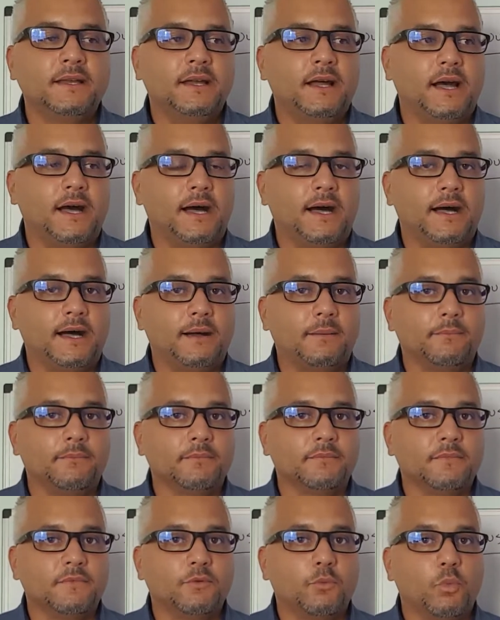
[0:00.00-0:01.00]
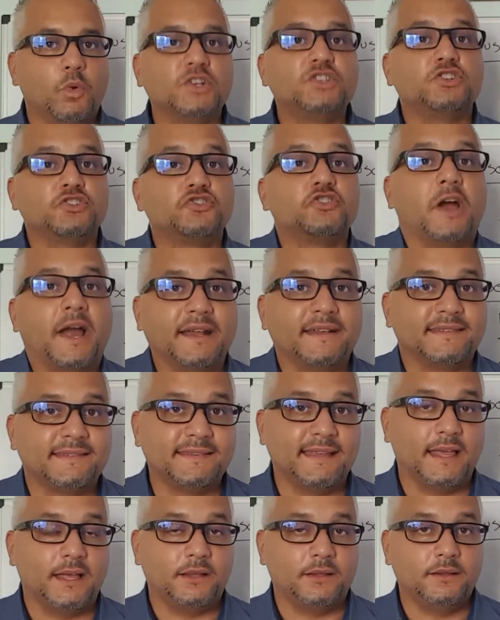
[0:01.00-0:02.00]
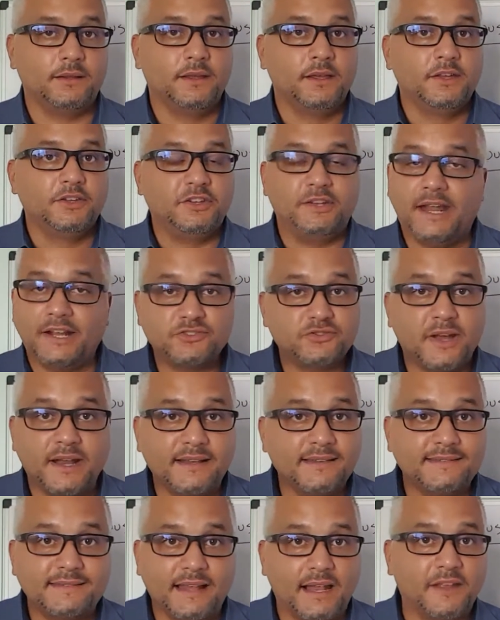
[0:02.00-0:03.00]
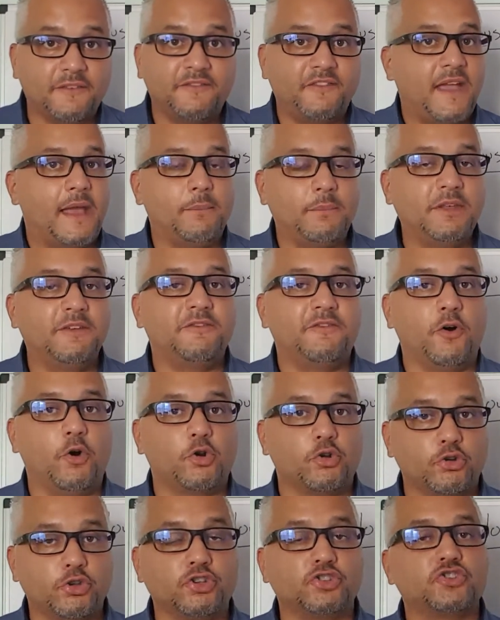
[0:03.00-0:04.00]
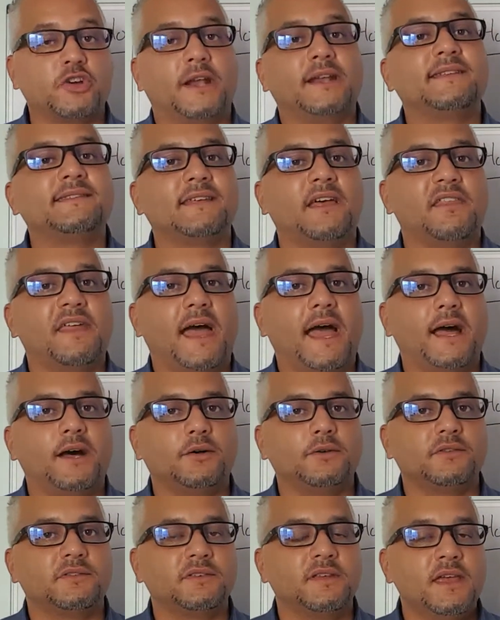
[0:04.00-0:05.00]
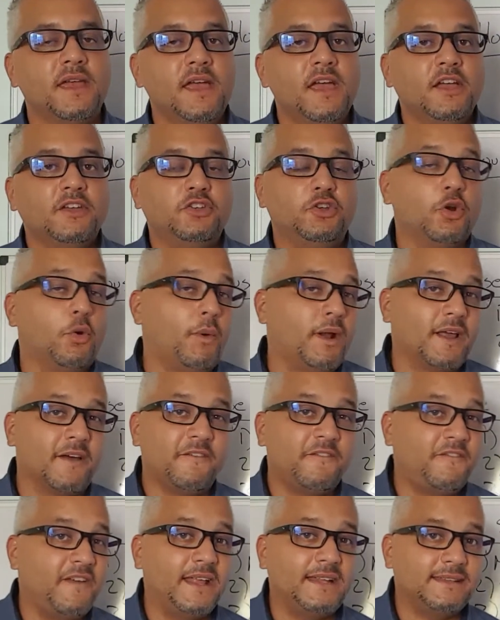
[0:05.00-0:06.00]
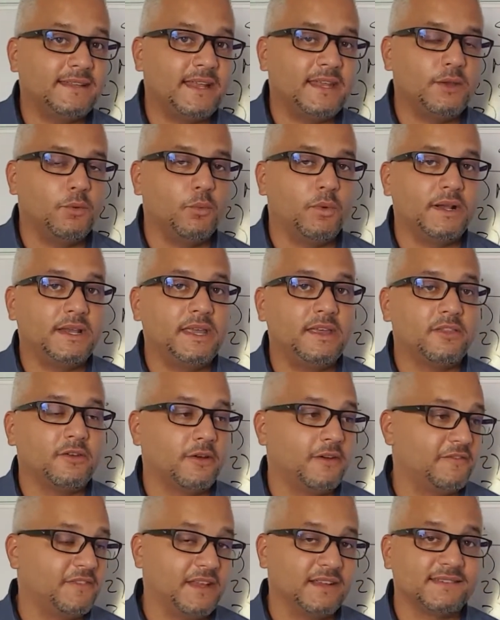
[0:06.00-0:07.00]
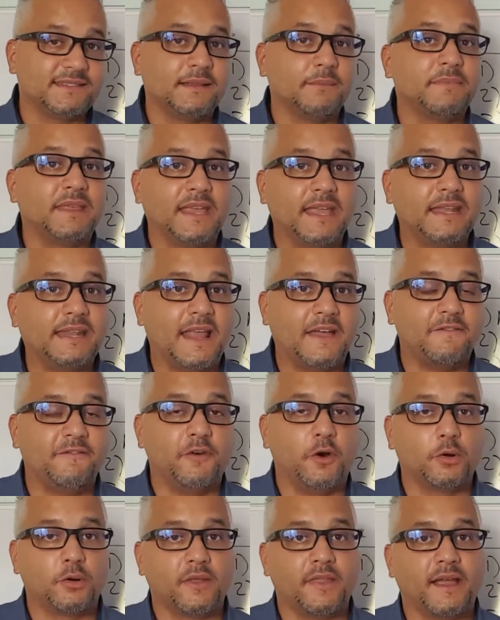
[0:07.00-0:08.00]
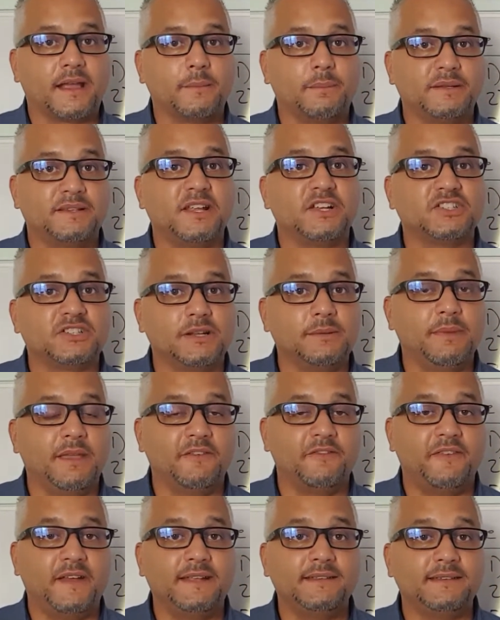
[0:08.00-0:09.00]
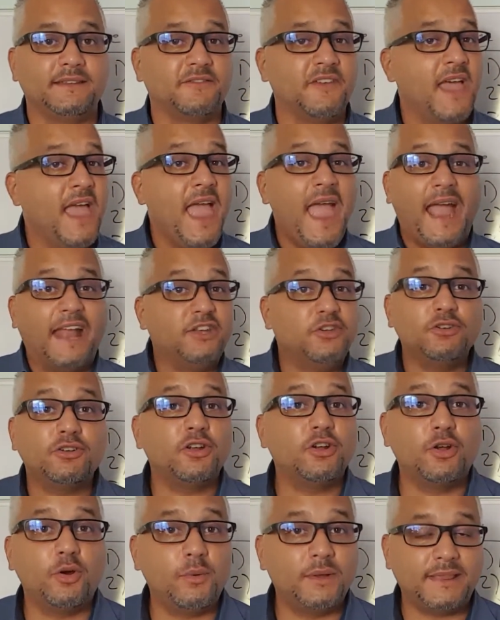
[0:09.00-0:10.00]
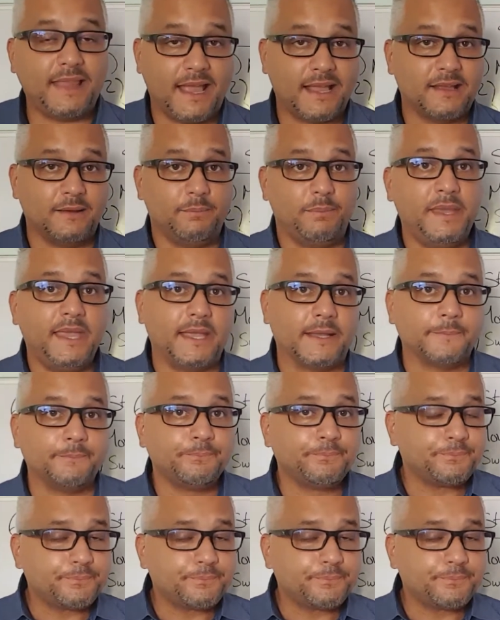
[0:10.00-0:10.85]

what you're trying to sell. You're not trying to sell a family photo, you're trying to sell the house. You don't want to offend anyone either if there's something in that photo that could potentially be offensive, and you don't know what that could be.